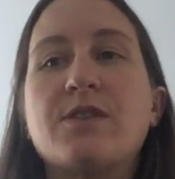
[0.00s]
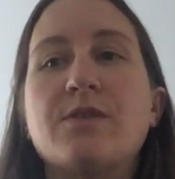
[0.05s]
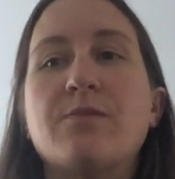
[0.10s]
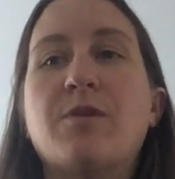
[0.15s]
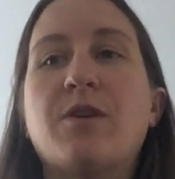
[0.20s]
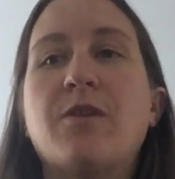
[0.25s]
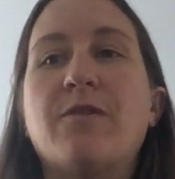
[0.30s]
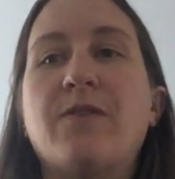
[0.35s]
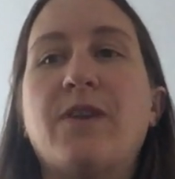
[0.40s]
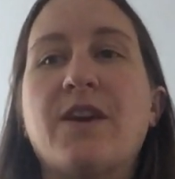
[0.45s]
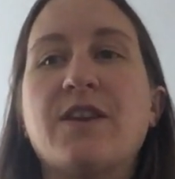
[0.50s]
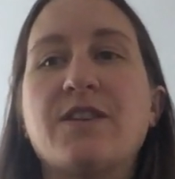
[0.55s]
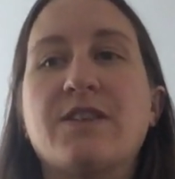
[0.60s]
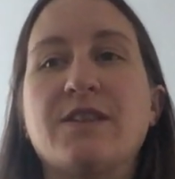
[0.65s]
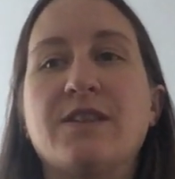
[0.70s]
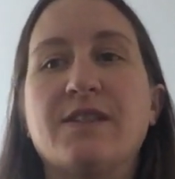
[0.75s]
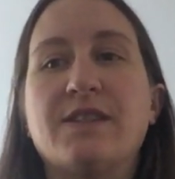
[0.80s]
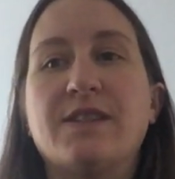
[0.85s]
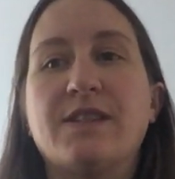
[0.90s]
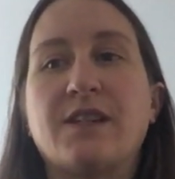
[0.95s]
or
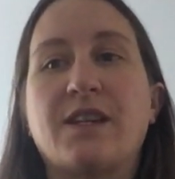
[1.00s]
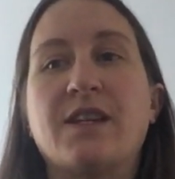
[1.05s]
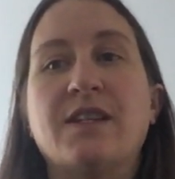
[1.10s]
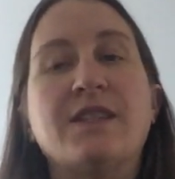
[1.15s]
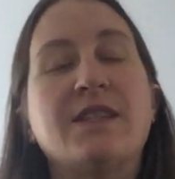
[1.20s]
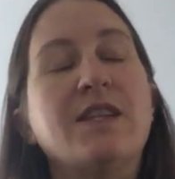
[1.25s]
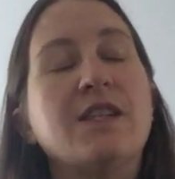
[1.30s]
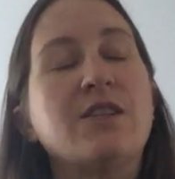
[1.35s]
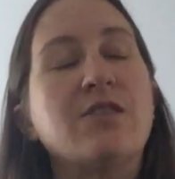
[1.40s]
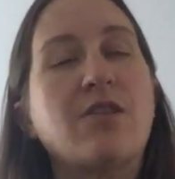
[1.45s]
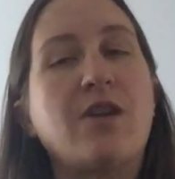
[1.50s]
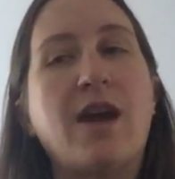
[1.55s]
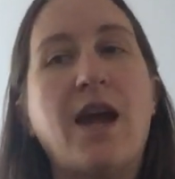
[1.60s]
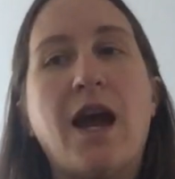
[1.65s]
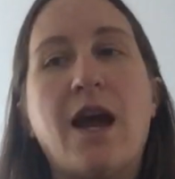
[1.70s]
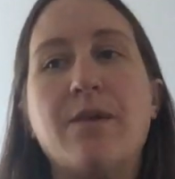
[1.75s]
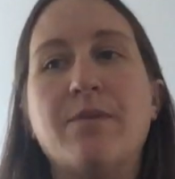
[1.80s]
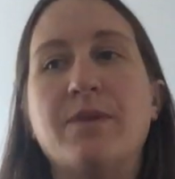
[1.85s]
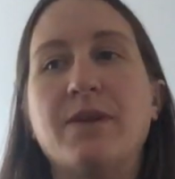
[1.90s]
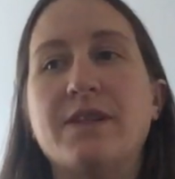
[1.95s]
motivations to continue our
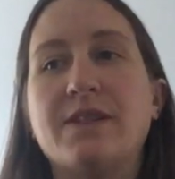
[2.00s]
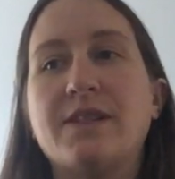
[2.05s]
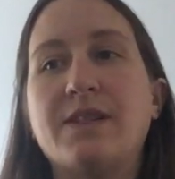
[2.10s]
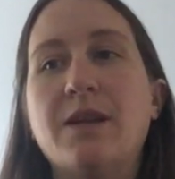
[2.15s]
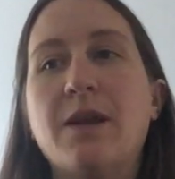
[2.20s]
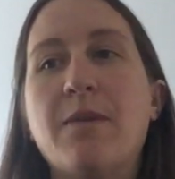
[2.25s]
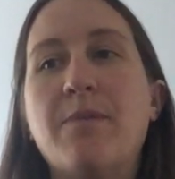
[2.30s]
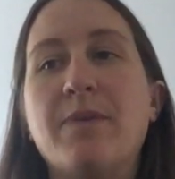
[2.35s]
habits